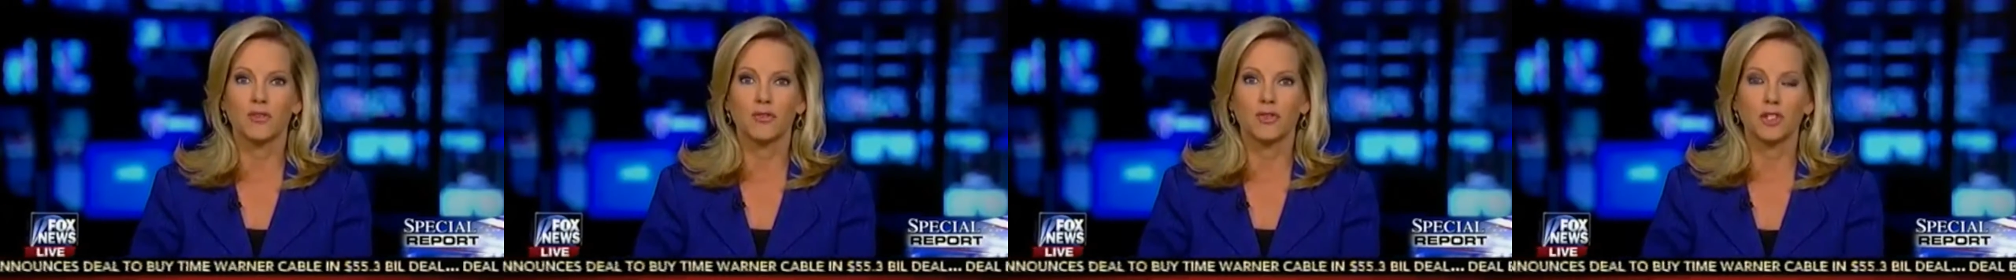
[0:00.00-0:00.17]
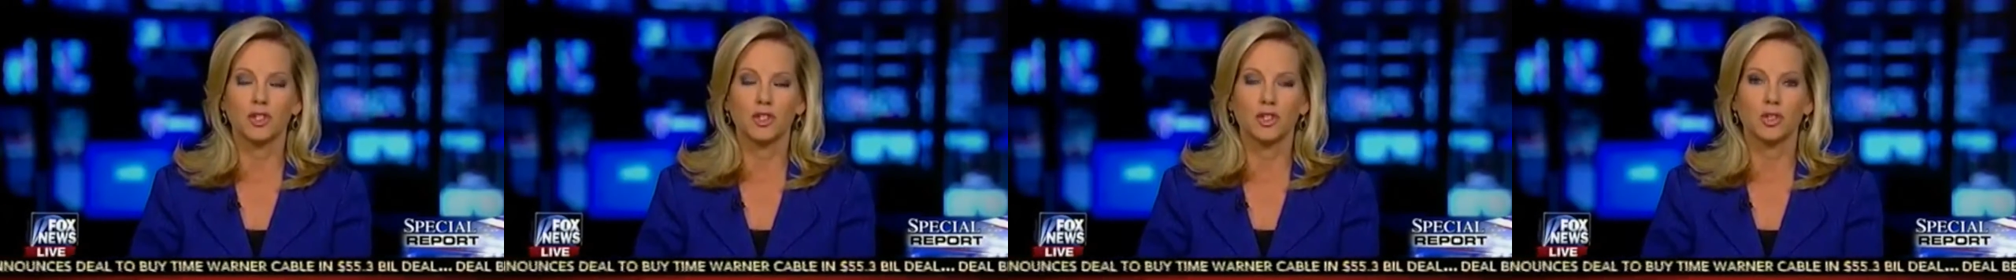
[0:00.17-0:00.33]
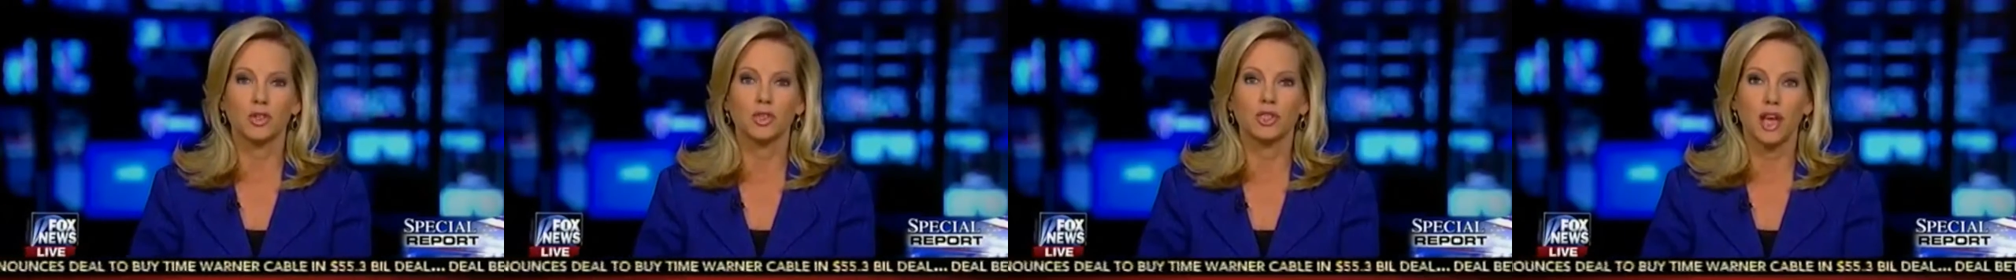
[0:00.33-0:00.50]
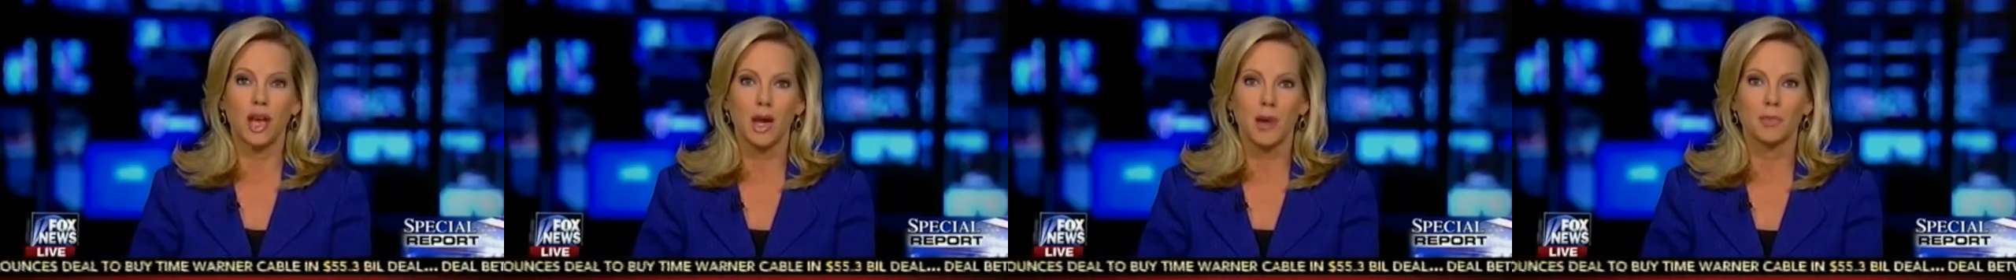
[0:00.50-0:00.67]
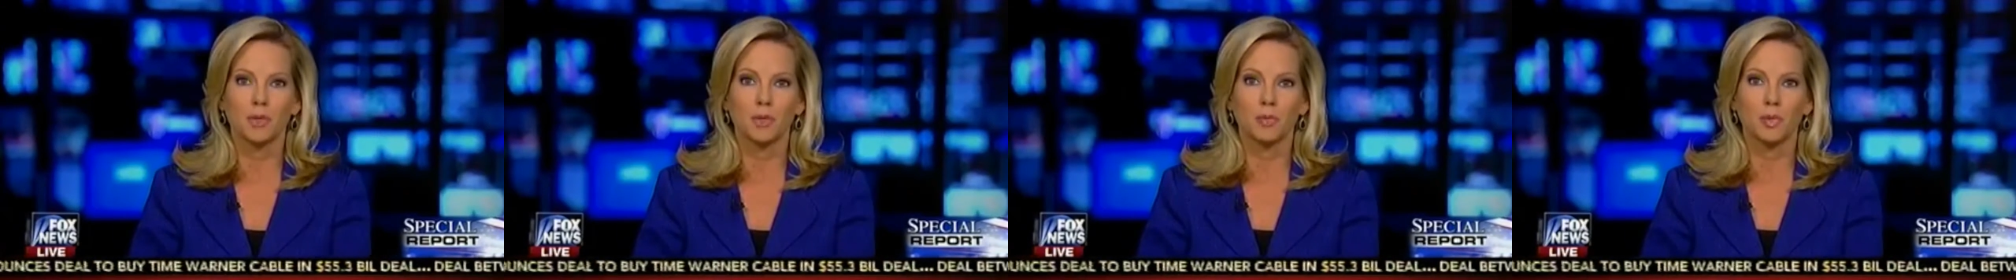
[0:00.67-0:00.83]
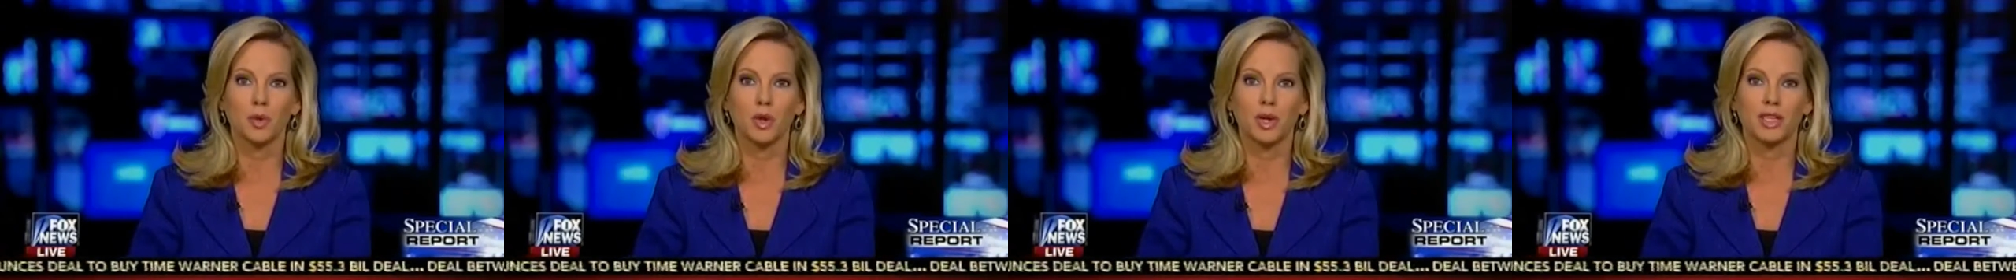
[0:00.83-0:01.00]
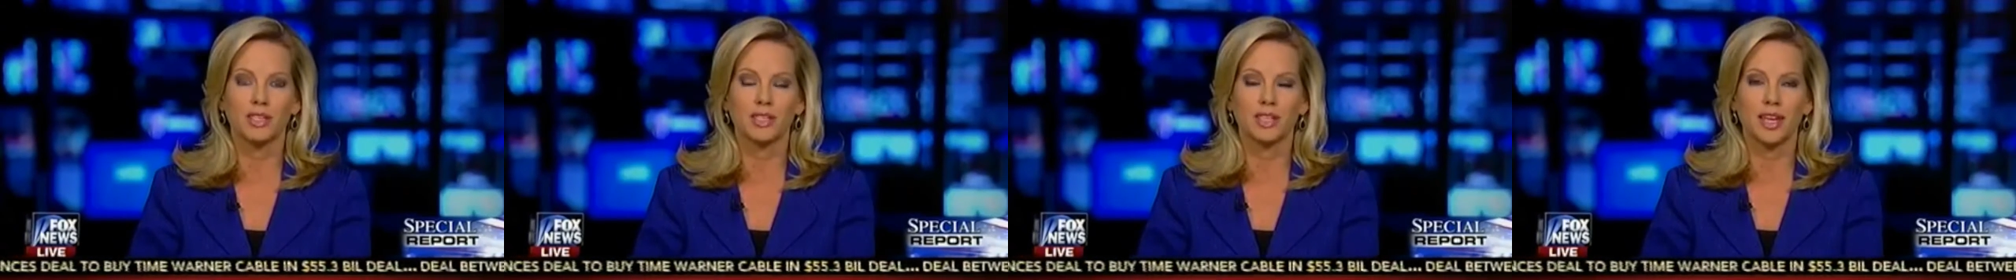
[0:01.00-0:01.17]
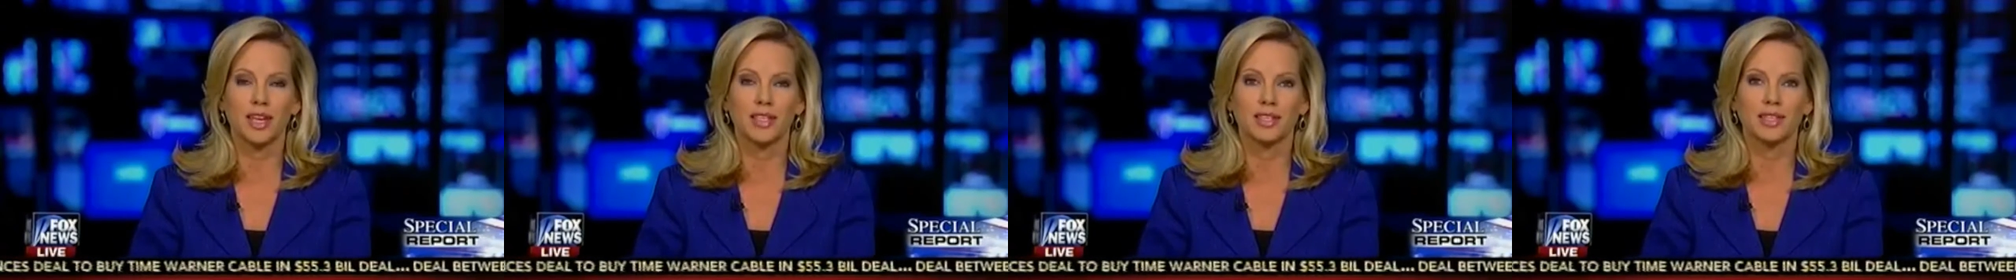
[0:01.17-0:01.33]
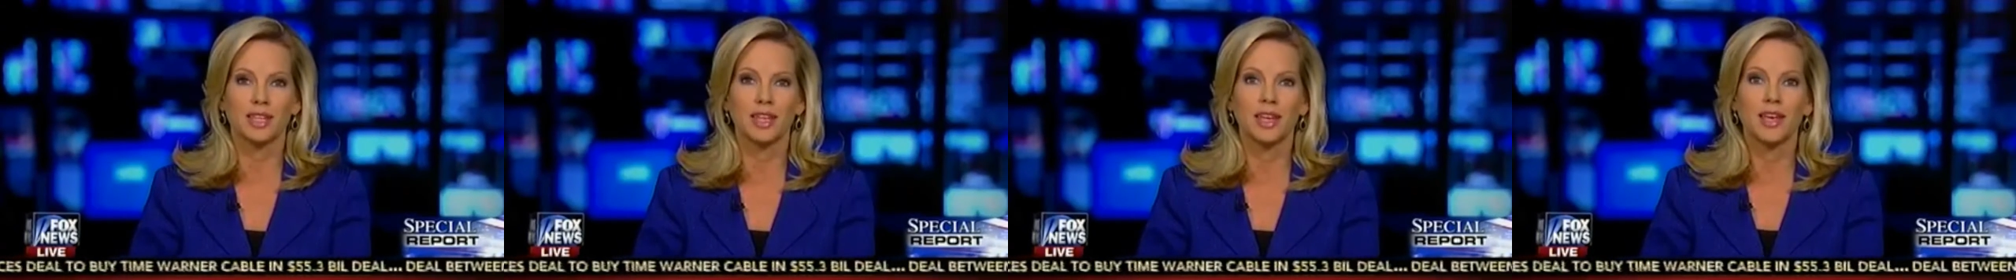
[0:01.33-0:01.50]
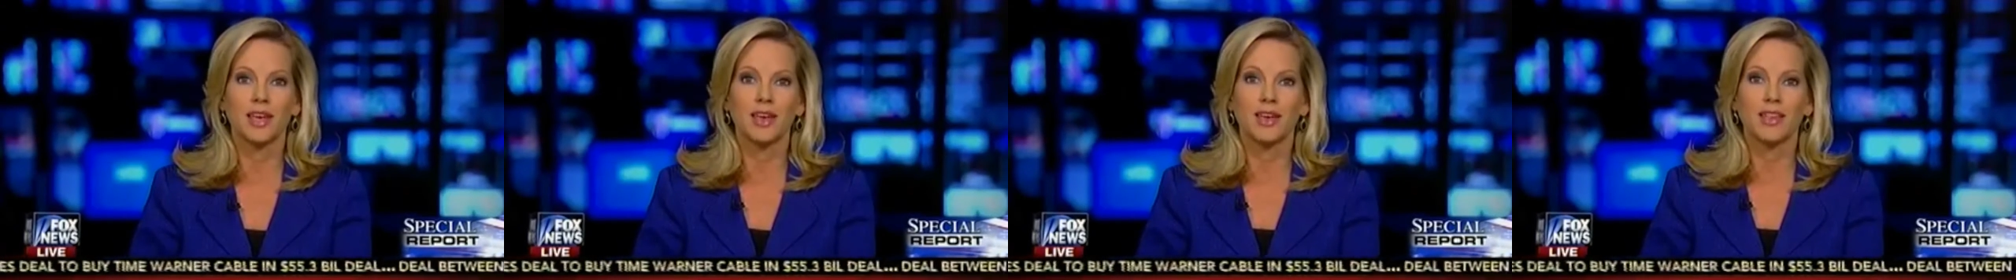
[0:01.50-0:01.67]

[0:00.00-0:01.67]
official Tom Dupree says